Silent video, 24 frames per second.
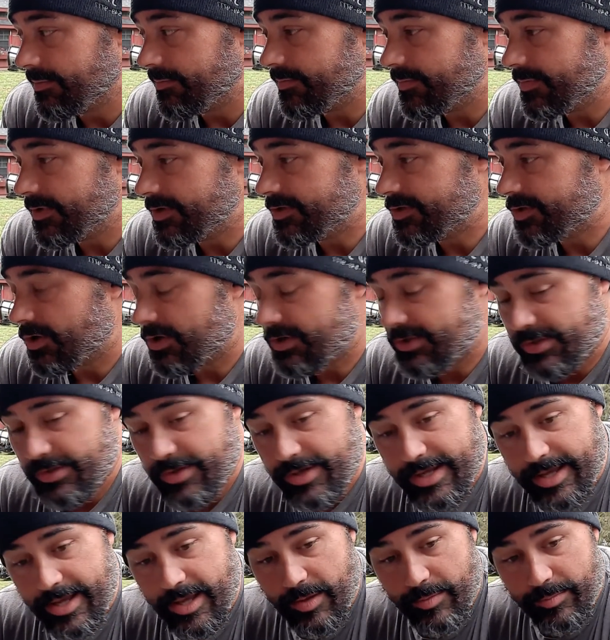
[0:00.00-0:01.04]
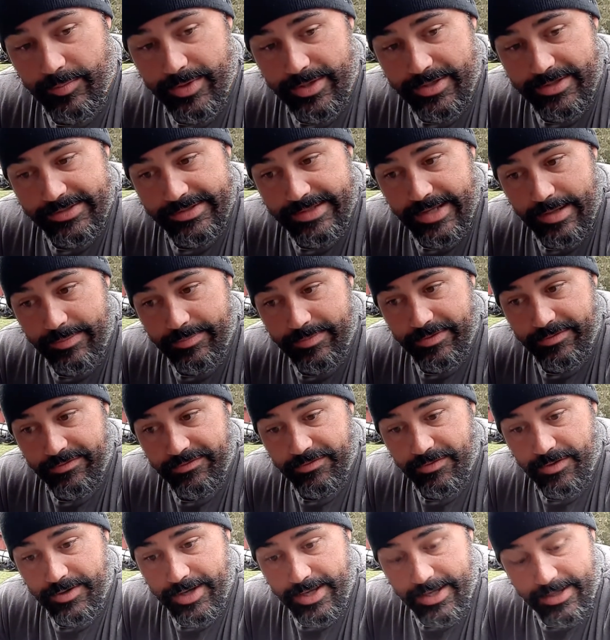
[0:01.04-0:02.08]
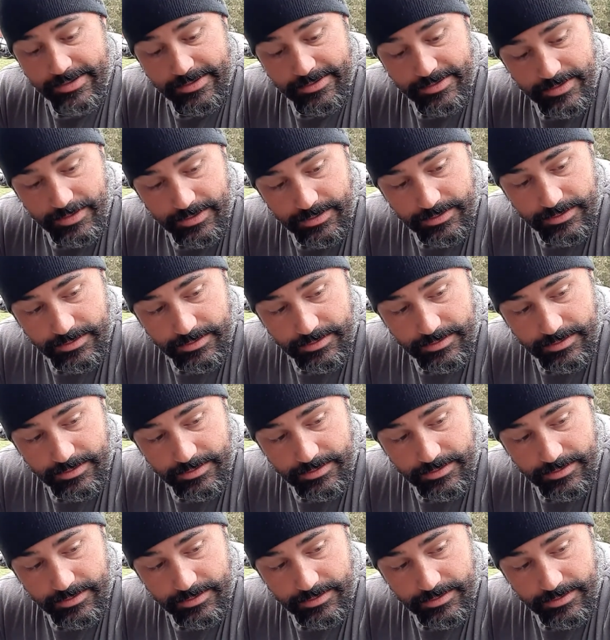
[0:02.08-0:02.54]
He's also going to help me set up the front end.